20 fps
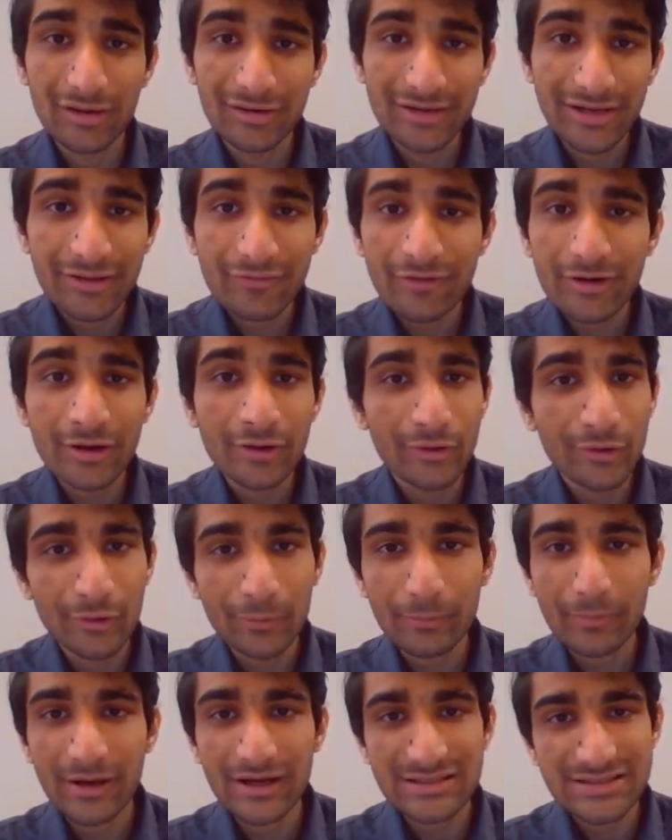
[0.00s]
different
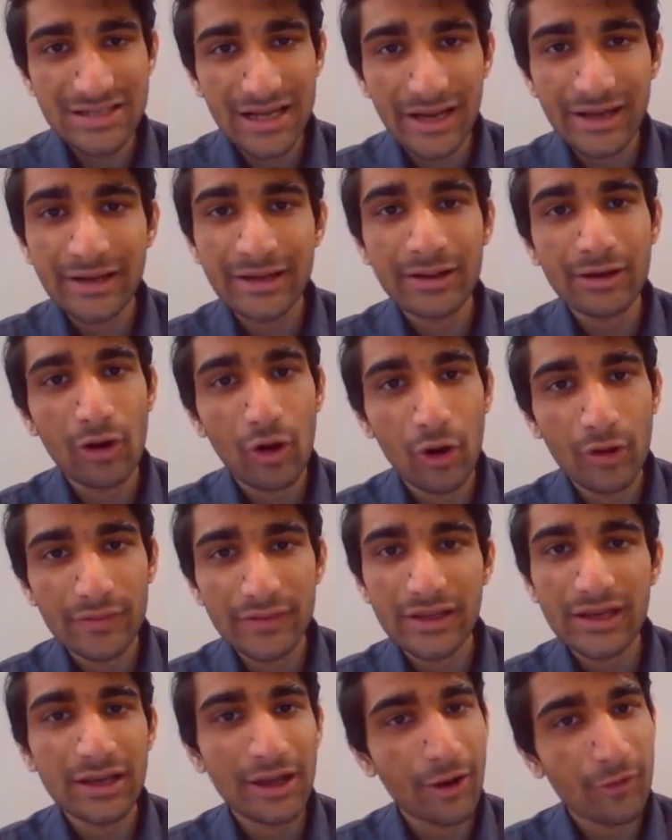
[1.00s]
group assigned on
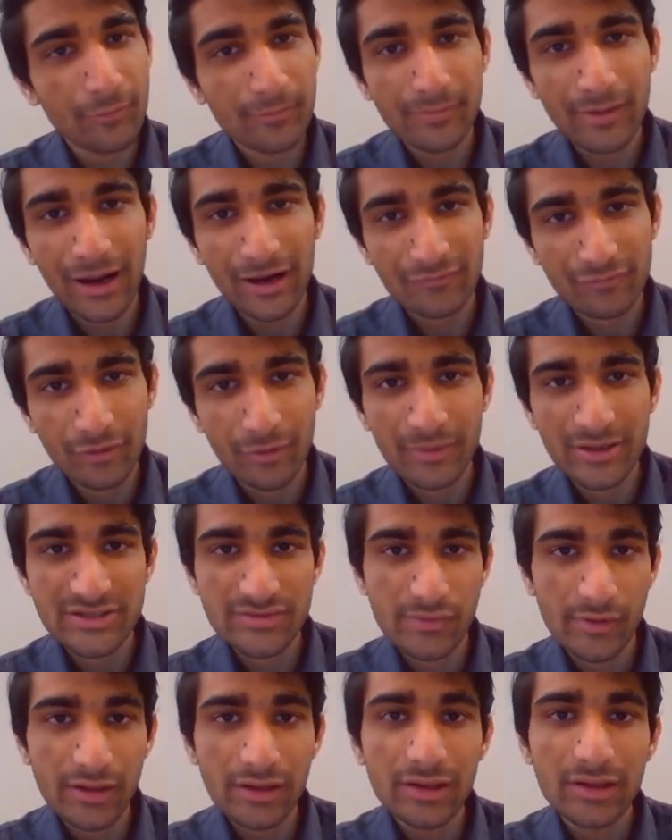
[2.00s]
the cloud platform as
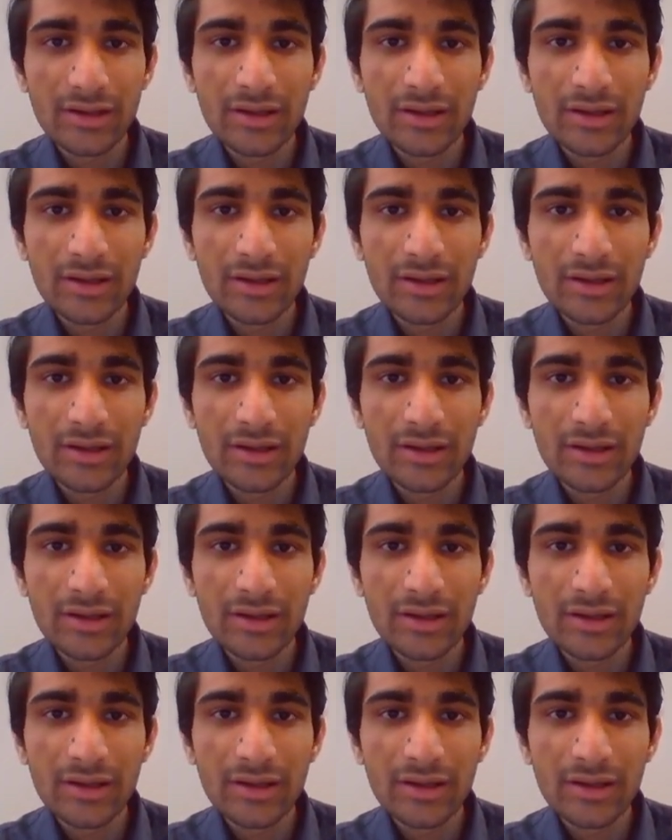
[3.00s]
well.